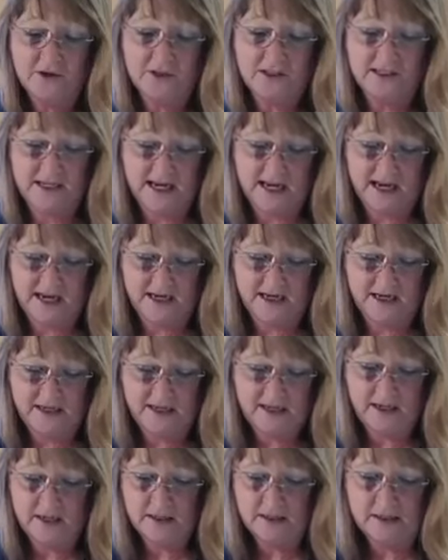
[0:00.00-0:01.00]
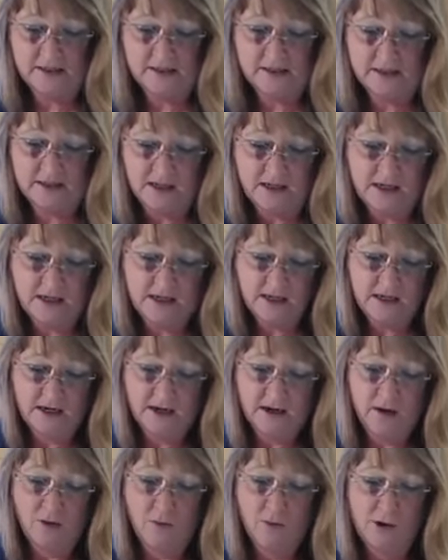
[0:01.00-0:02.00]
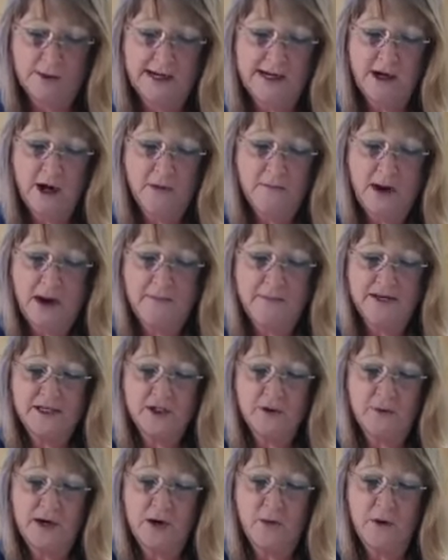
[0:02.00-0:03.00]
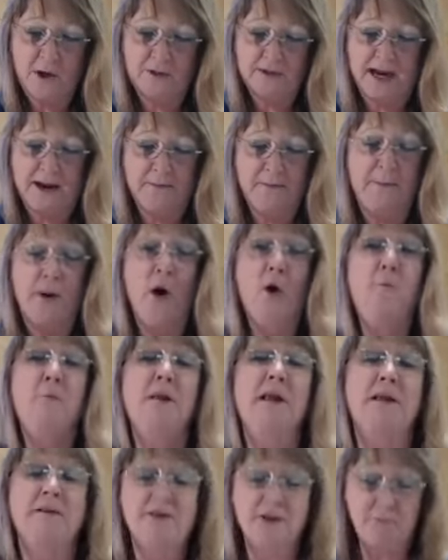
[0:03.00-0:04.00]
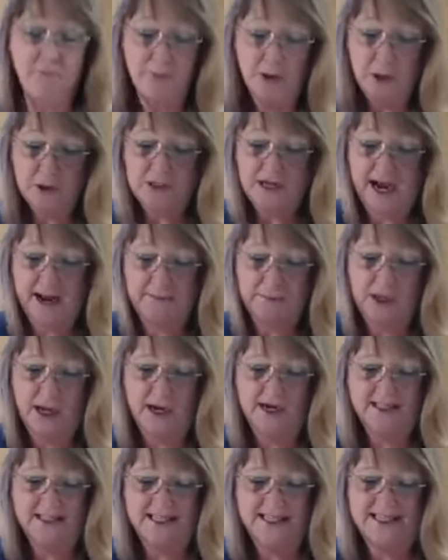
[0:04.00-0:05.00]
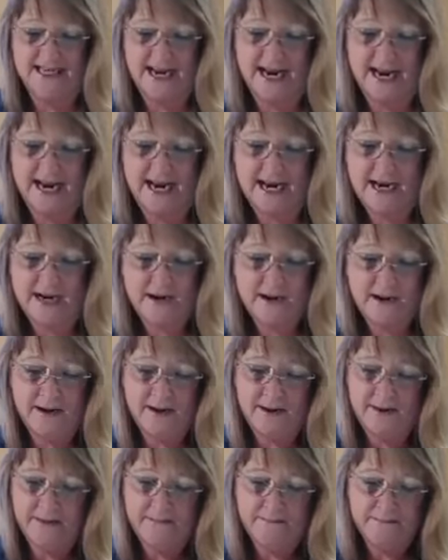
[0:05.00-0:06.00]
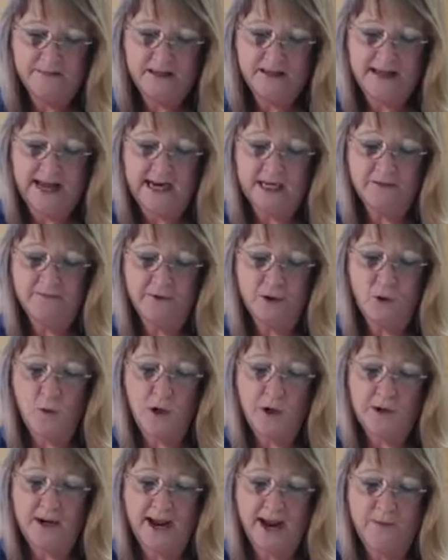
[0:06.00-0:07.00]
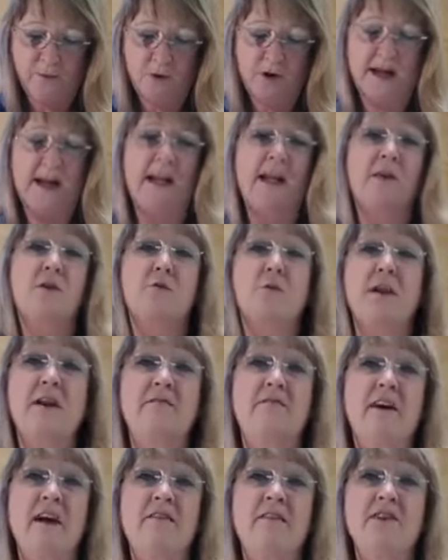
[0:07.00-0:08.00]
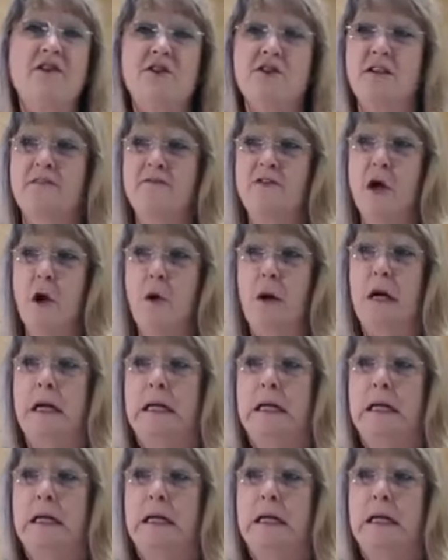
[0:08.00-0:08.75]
says, working on my mystery quilt and bow tie blocks today. Thanks for QuiltCam. We're getting 3 to 5 inches of snow.